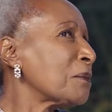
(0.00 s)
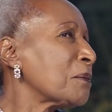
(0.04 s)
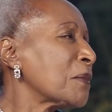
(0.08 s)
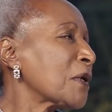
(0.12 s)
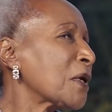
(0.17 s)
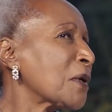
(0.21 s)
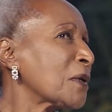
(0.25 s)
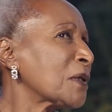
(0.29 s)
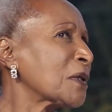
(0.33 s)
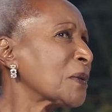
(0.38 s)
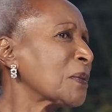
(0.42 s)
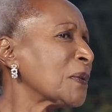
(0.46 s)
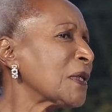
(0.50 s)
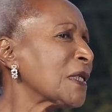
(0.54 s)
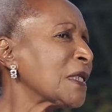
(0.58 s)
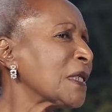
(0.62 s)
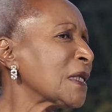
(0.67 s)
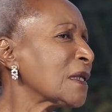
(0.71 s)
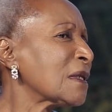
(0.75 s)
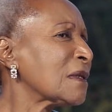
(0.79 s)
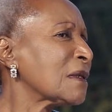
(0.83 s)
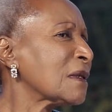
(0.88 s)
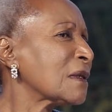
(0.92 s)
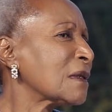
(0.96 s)
because we
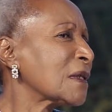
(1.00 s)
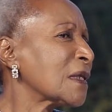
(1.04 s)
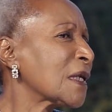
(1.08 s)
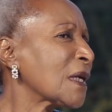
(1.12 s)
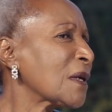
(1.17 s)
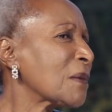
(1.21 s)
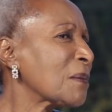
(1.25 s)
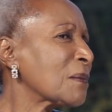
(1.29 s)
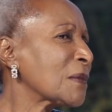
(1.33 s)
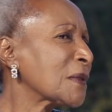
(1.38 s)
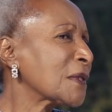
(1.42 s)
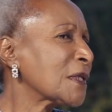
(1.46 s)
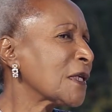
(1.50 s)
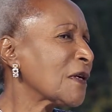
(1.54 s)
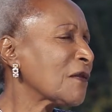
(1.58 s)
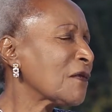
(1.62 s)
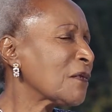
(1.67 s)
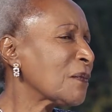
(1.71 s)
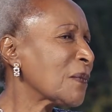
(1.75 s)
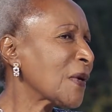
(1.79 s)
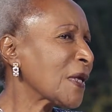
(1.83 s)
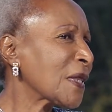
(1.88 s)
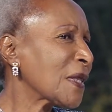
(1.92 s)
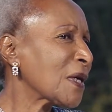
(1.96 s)
didn't take
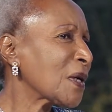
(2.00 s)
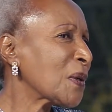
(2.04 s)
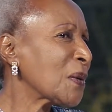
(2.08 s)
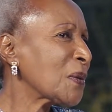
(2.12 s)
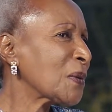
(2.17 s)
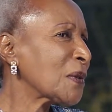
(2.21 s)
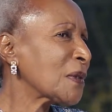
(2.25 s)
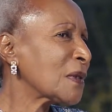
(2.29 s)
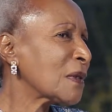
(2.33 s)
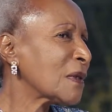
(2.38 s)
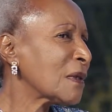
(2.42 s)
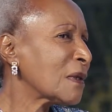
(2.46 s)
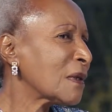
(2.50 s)
safe motherhood